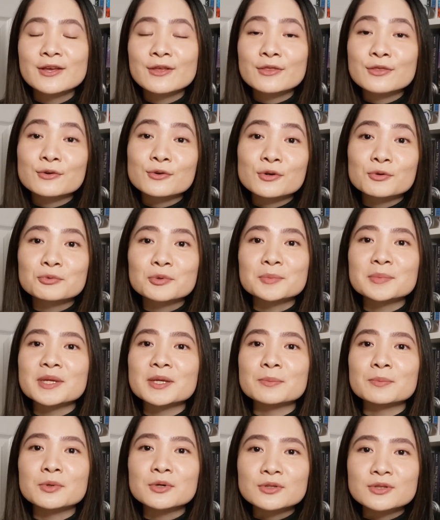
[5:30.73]
Third would be
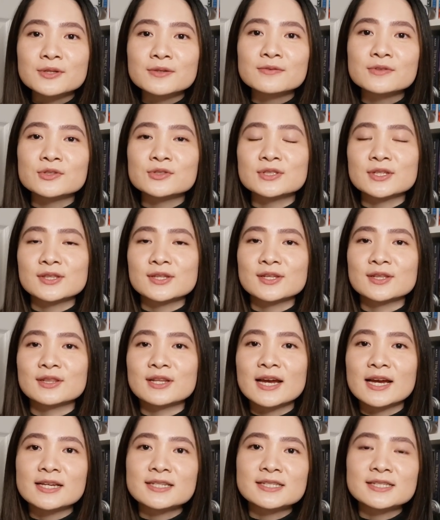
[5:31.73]
Book Lovers, and then
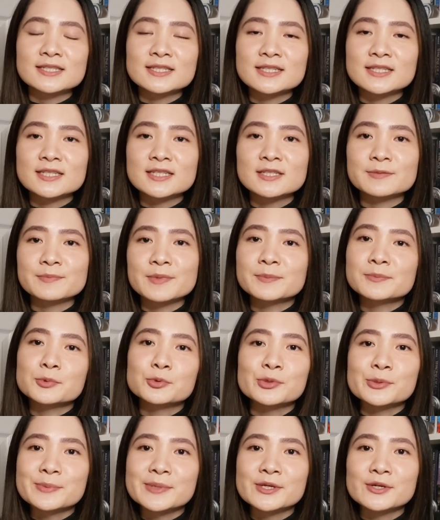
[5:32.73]
last is People
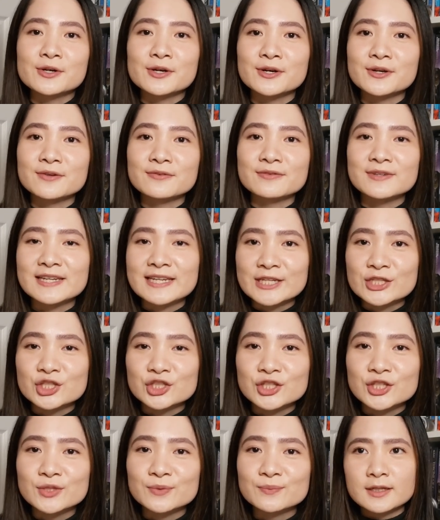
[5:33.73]
We Meet On
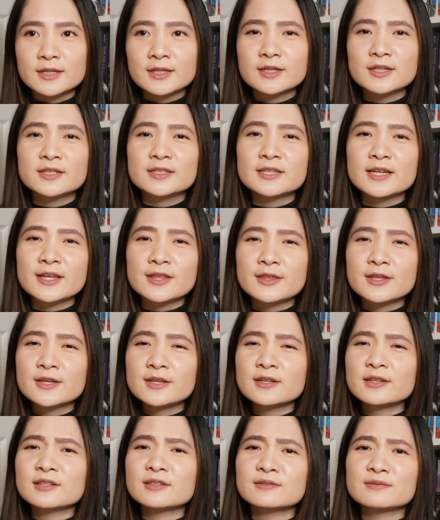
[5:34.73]
Vacation. And I
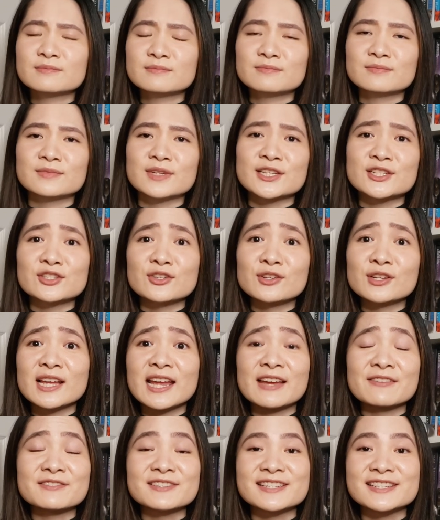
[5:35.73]
think that's all I
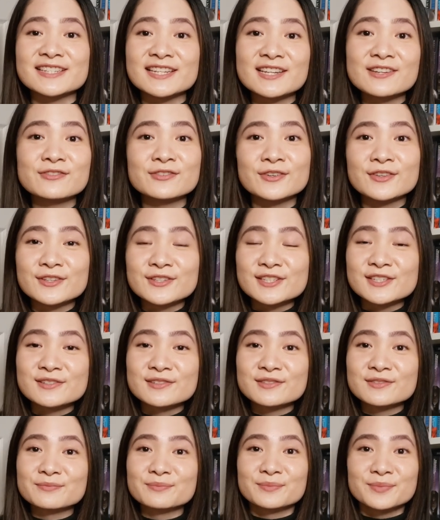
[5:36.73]
have to say for
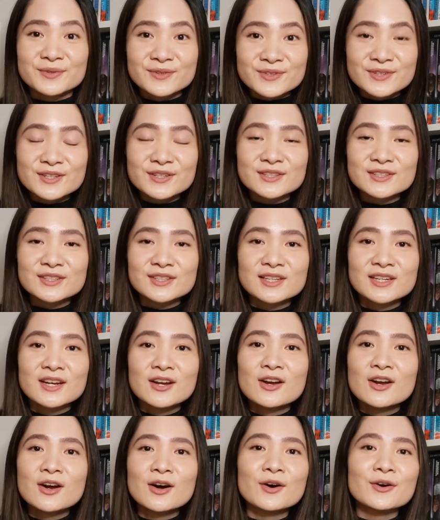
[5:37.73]
this book.
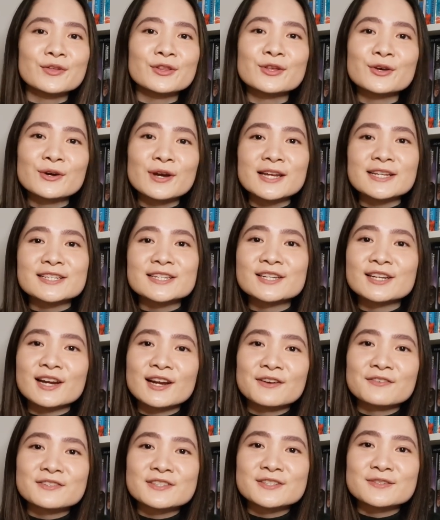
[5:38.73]
Although I did
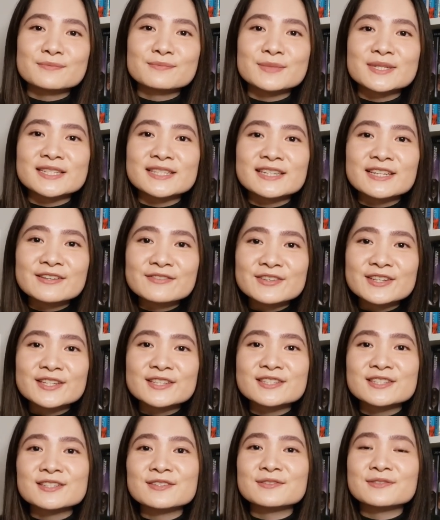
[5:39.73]
have some
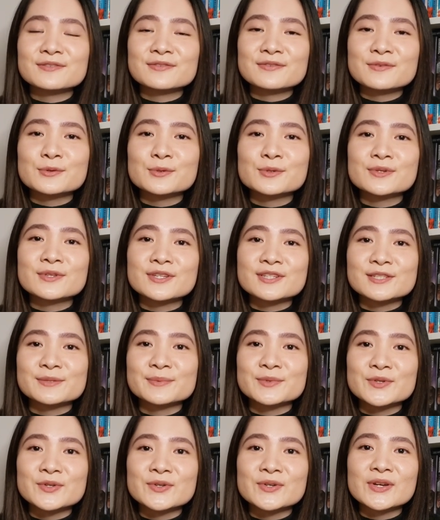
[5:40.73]
misgivings for this
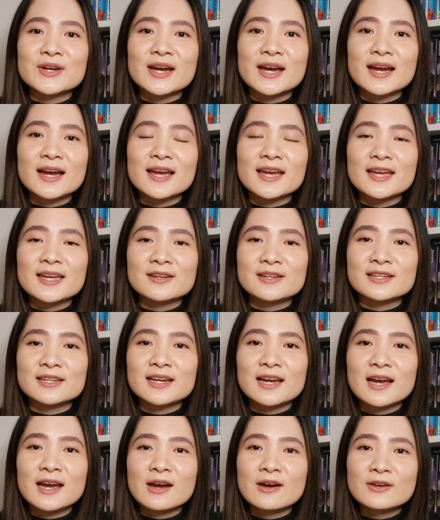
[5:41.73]
book, I
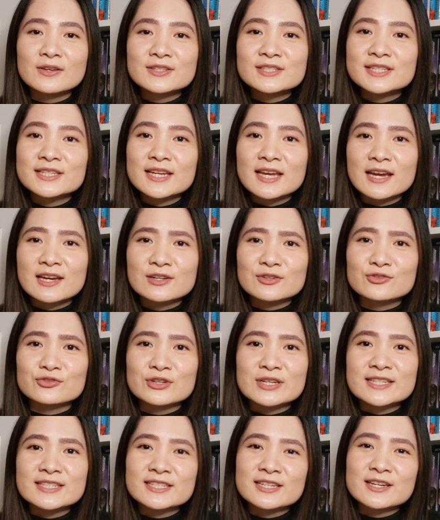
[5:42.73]
honestly had a
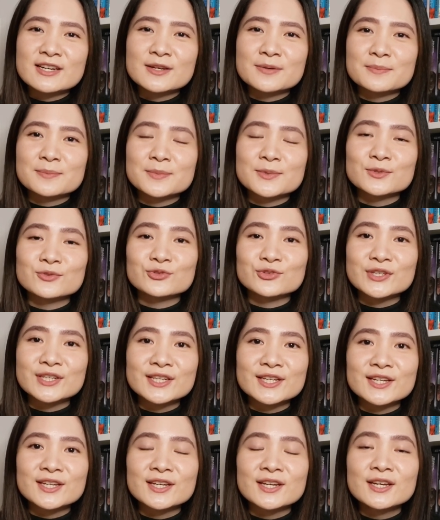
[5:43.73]
great time
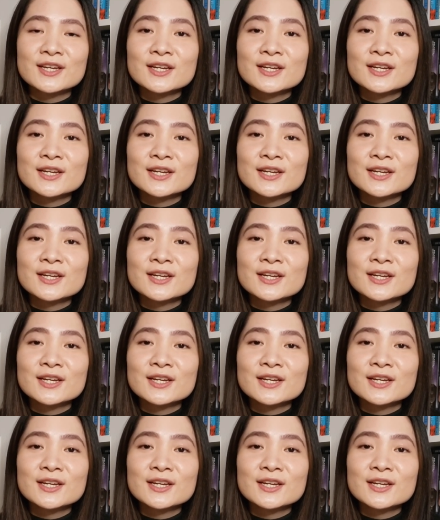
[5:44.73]
reading